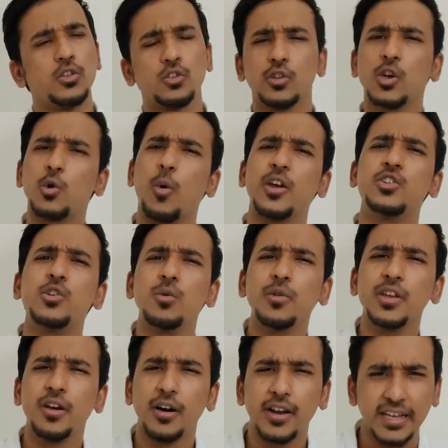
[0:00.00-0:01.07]
So the question
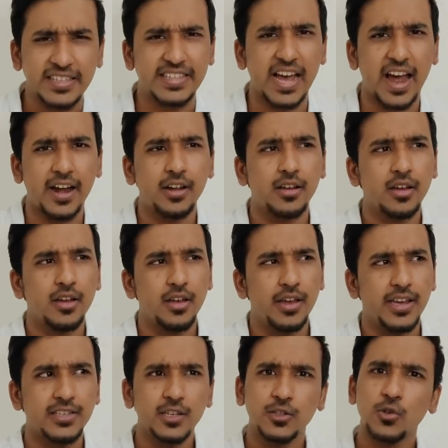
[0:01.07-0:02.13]
over here is that,
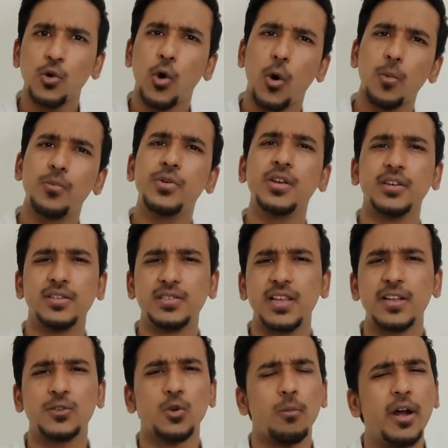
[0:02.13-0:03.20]
is it so obvious
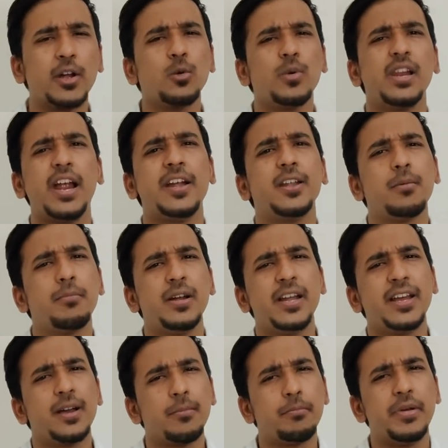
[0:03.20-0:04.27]
that Zomato will end up
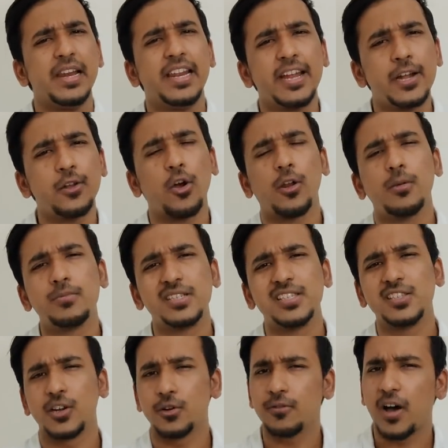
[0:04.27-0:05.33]
building a $1 billion
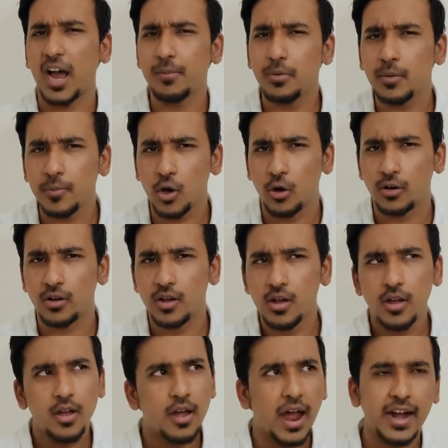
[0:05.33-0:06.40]
business out of Hyperpure?
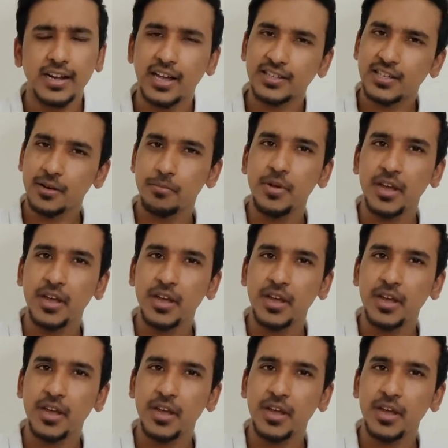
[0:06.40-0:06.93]
And does it